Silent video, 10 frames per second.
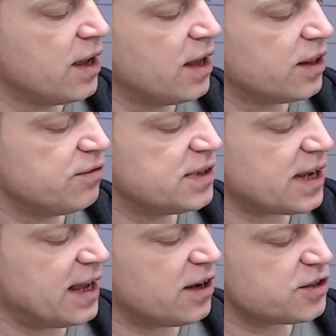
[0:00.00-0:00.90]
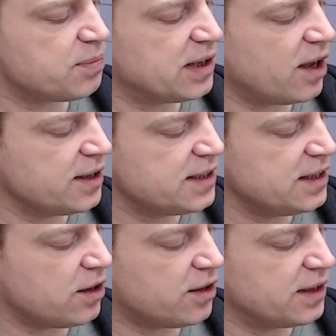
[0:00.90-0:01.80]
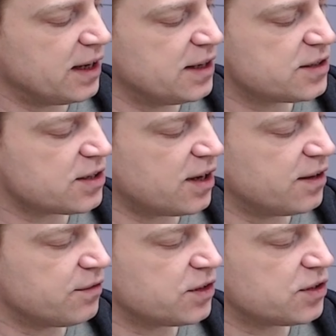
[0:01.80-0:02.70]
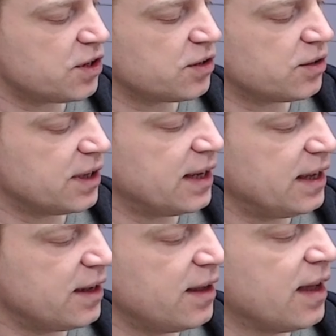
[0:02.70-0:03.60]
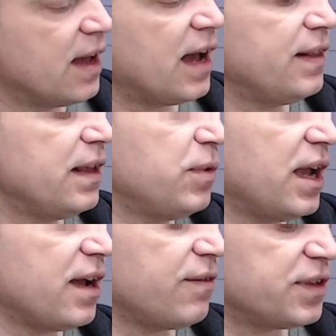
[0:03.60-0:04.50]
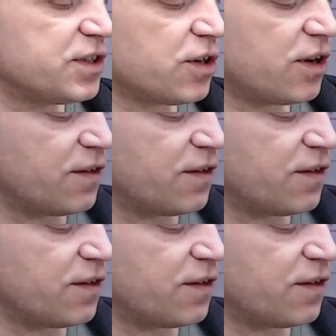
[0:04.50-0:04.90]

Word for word: There is ARGB lighting on the inside of the circle here. And then we have this kind of